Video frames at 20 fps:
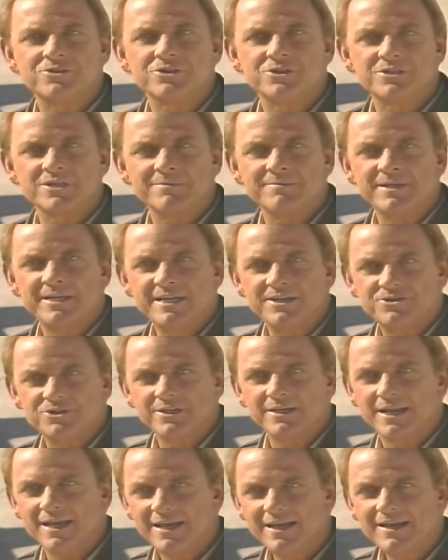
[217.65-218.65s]

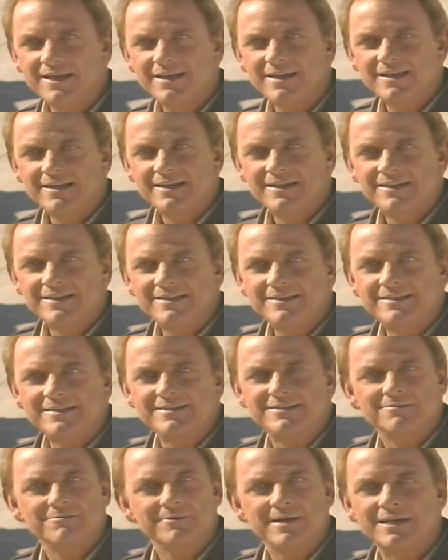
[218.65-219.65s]
determination
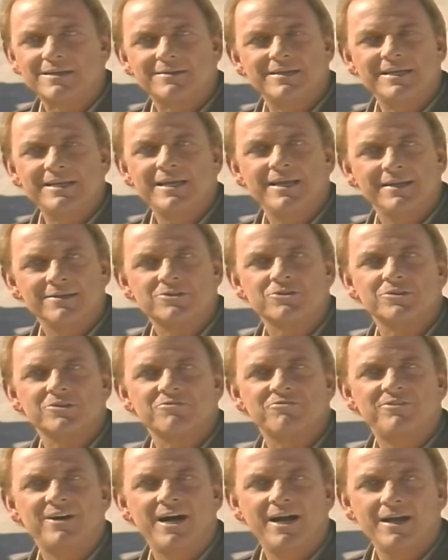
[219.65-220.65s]
directly into the
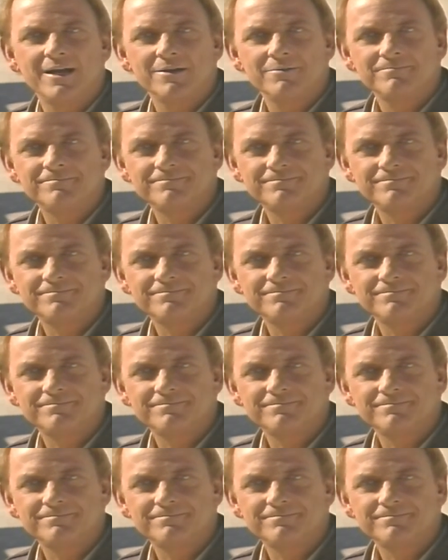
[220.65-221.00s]
fire.